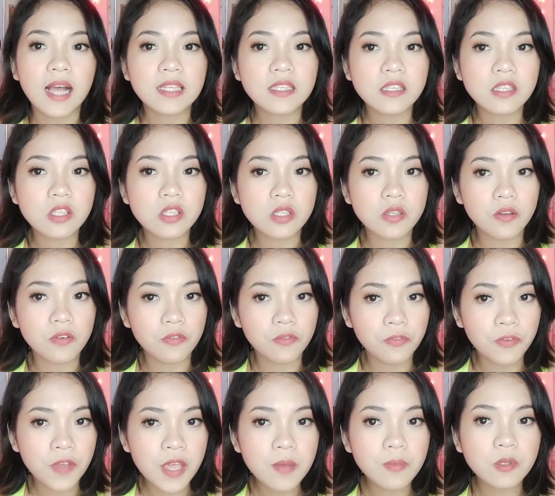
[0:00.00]
as its
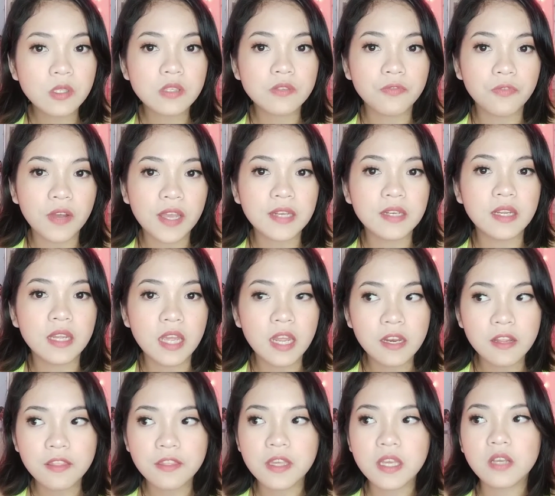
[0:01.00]
famous Find
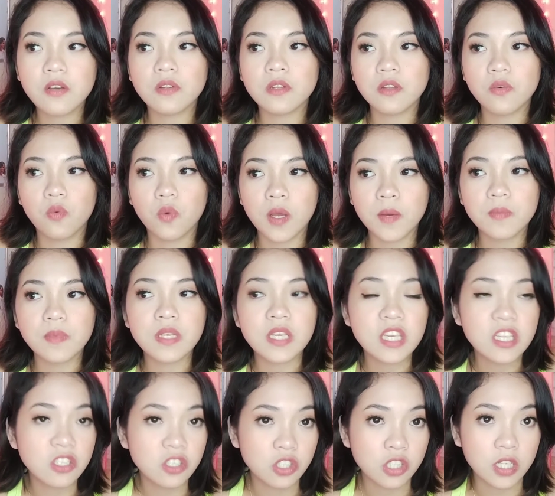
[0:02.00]
Anything on the Web
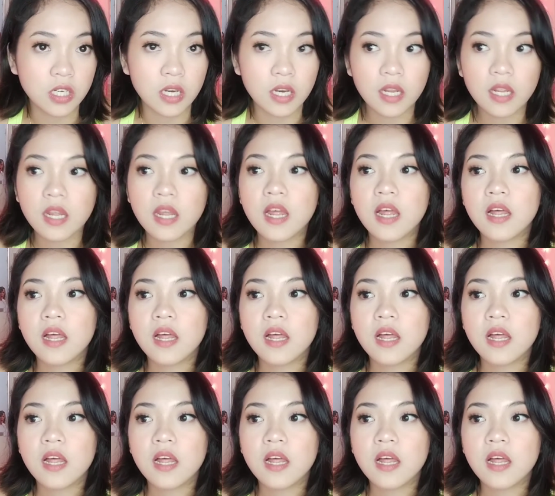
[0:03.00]
engine.